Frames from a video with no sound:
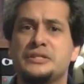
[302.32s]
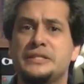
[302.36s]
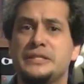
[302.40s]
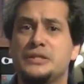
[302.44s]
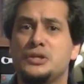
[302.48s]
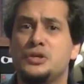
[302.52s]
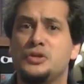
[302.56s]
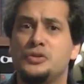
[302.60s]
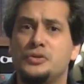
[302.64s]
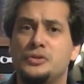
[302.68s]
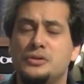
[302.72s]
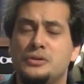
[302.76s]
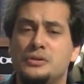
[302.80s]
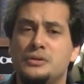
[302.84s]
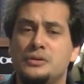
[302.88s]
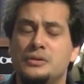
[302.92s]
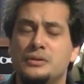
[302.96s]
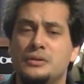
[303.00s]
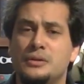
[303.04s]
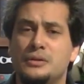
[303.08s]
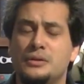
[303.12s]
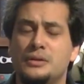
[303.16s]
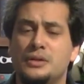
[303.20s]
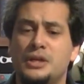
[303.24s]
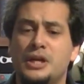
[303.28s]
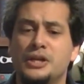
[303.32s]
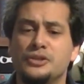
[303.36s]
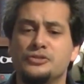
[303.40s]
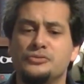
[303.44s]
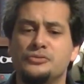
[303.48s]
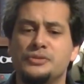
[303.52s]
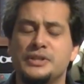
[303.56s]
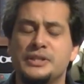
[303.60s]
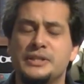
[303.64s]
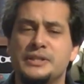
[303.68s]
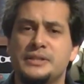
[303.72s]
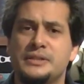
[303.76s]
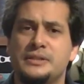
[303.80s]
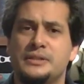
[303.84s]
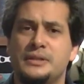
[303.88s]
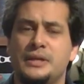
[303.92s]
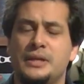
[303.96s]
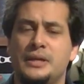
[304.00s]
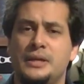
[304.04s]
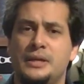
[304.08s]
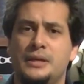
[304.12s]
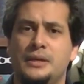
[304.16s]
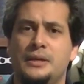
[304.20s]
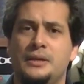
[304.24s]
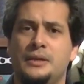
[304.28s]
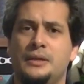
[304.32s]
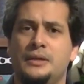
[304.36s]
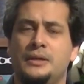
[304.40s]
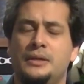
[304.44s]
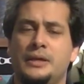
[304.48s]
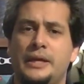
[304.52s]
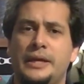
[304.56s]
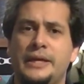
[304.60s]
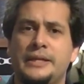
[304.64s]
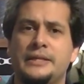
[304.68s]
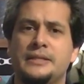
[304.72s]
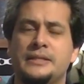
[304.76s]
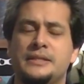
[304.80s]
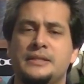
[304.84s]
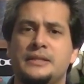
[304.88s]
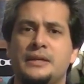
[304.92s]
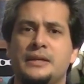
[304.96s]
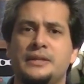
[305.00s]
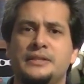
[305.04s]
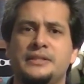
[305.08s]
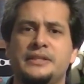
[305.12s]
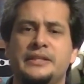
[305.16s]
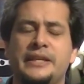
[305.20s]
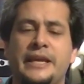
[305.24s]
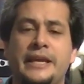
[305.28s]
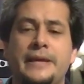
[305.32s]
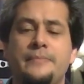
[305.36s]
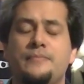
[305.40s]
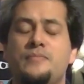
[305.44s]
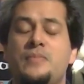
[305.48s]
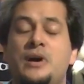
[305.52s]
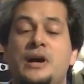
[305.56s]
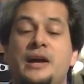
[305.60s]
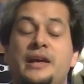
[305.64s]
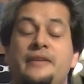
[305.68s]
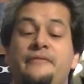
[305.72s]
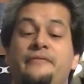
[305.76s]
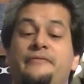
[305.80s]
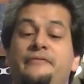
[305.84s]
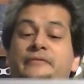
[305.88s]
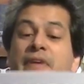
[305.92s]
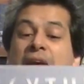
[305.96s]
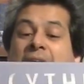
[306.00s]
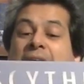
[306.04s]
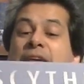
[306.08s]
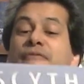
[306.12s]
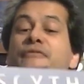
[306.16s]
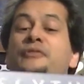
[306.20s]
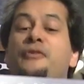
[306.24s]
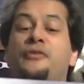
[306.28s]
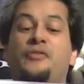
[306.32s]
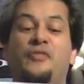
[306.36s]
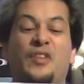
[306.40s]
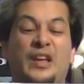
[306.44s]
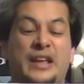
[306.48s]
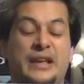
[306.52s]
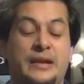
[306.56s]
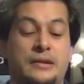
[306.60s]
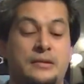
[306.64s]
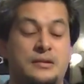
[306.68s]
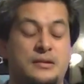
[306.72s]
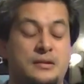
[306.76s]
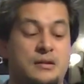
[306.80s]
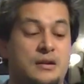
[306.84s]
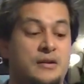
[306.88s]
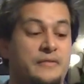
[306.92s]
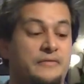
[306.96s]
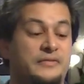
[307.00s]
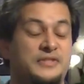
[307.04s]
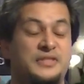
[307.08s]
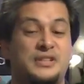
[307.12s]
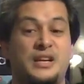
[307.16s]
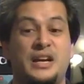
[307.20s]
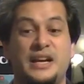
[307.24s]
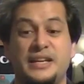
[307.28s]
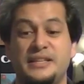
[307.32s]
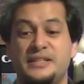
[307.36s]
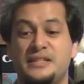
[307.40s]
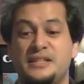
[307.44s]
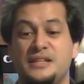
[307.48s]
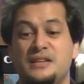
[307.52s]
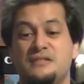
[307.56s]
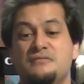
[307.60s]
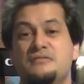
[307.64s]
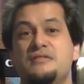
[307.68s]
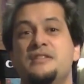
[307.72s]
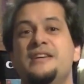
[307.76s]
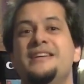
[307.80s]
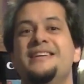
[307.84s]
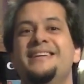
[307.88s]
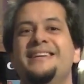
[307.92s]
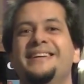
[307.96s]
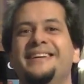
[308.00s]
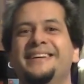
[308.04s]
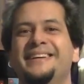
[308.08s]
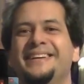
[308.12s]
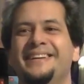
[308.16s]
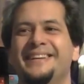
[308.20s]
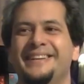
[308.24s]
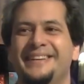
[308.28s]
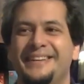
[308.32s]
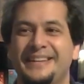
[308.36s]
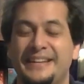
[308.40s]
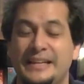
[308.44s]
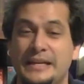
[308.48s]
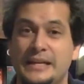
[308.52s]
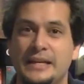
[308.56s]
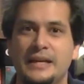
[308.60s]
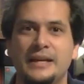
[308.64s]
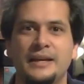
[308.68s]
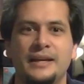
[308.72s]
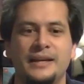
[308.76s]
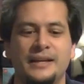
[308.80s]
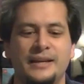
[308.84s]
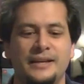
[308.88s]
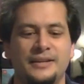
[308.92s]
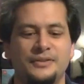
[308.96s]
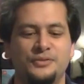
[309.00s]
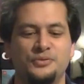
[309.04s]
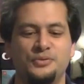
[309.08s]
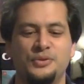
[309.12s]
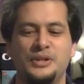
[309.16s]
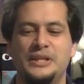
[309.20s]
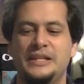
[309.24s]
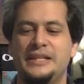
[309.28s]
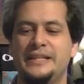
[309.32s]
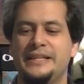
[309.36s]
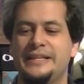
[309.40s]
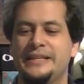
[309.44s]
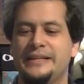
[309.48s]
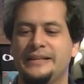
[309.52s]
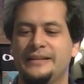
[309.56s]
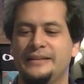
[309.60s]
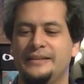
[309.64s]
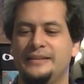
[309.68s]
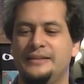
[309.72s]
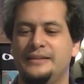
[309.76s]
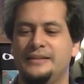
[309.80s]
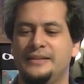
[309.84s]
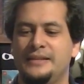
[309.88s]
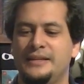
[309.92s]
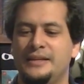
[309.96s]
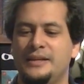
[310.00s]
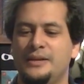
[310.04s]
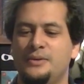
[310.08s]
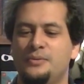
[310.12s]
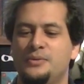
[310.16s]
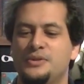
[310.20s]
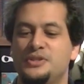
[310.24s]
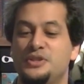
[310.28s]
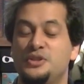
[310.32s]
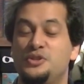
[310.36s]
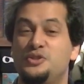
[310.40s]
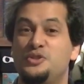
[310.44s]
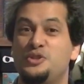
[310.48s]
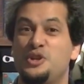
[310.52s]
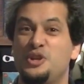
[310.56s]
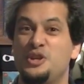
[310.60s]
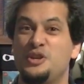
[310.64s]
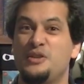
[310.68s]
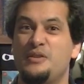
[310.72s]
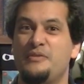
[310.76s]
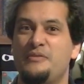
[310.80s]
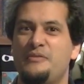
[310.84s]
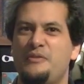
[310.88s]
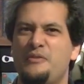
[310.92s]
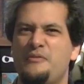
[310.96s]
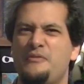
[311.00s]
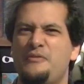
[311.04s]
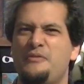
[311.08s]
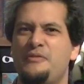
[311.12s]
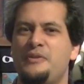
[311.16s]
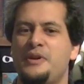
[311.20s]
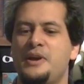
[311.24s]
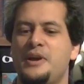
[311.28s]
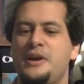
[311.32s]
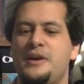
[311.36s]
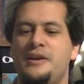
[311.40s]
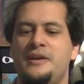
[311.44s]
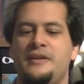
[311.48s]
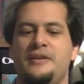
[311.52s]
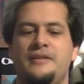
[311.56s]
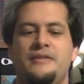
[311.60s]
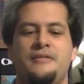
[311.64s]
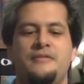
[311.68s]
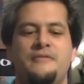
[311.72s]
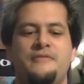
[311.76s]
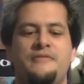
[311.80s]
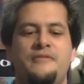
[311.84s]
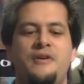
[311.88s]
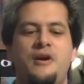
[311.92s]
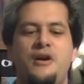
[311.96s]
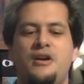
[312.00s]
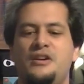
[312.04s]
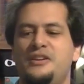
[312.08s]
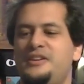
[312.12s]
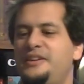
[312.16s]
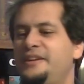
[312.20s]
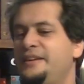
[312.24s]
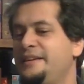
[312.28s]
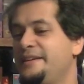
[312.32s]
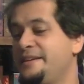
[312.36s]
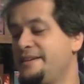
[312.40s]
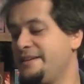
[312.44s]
and other countries inside the game. I have everything offside, so it really was a turn of heart